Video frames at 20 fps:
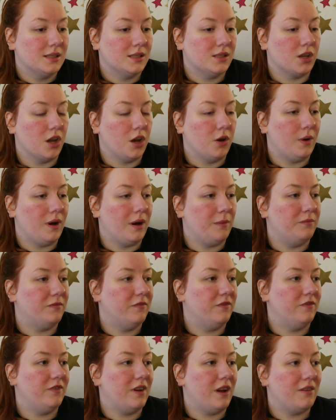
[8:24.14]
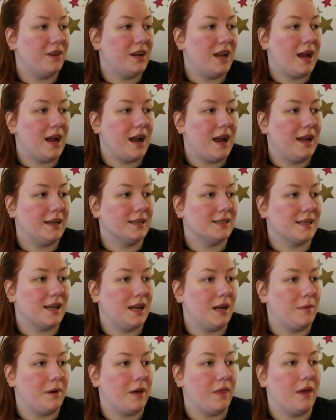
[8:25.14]
So I'm very
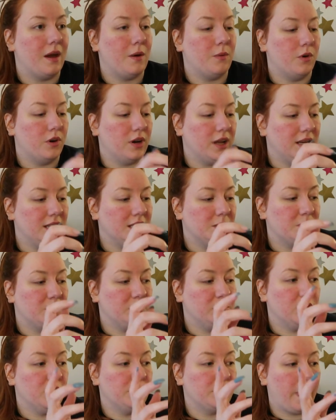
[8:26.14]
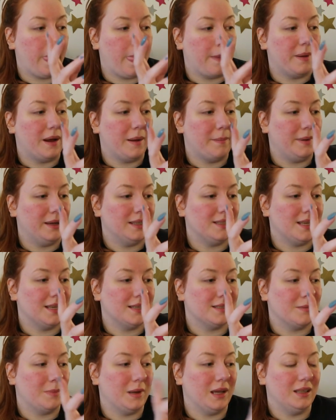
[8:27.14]
excited about that one. And it's blurbed on the back by
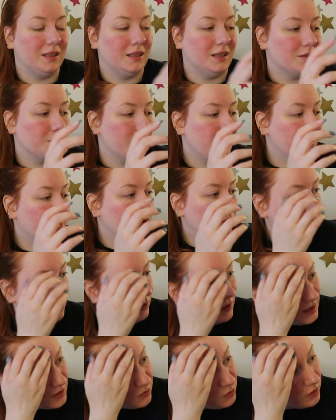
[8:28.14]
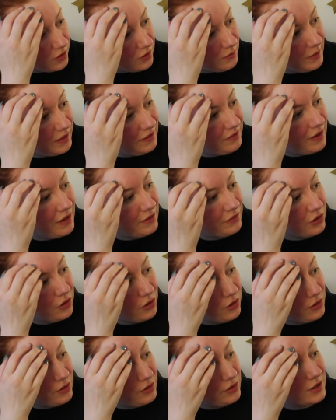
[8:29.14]
Tessa Bailey as well, who is one of my favorite
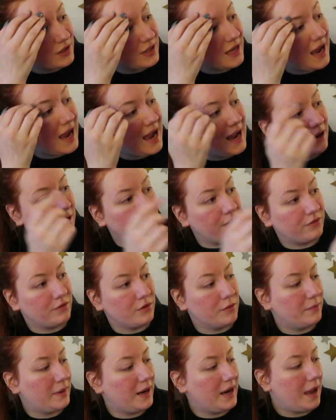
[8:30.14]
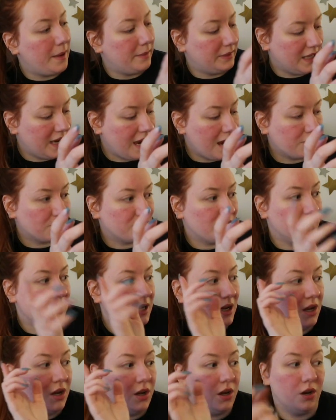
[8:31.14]
authors. And on the front by Emily Henry,
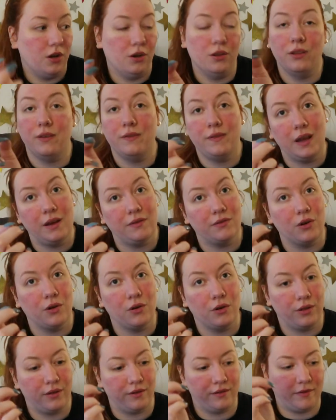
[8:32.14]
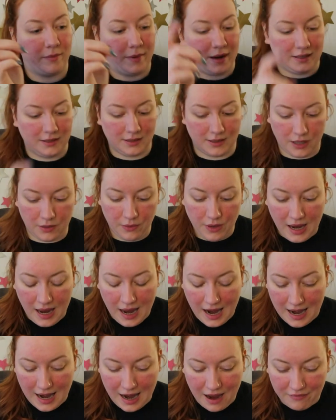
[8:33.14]
another favorite author of mine. So
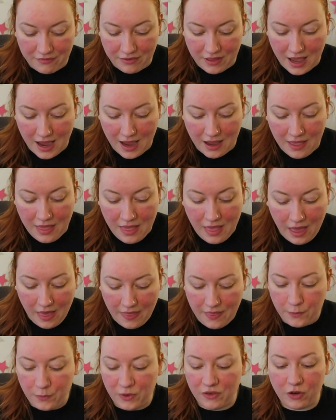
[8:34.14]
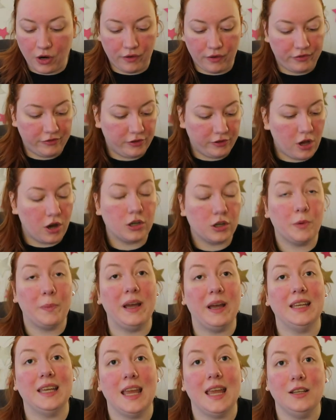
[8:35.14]
I have that. And then we've got Flock
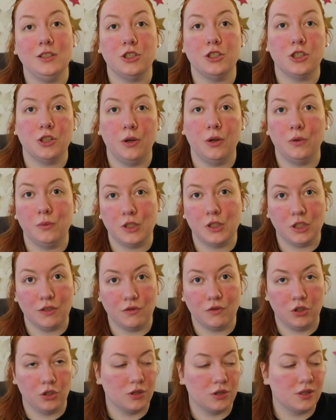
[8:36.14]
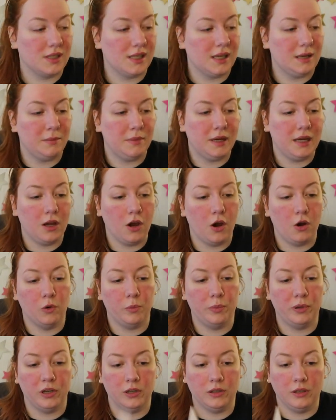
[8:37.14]
by Kate Stewart, which you've just seen me
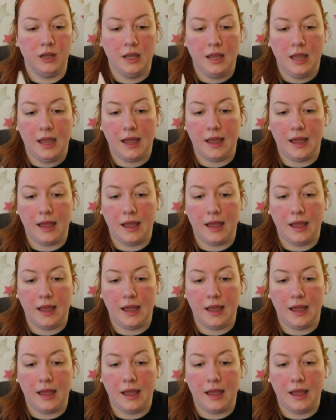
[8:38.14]
open.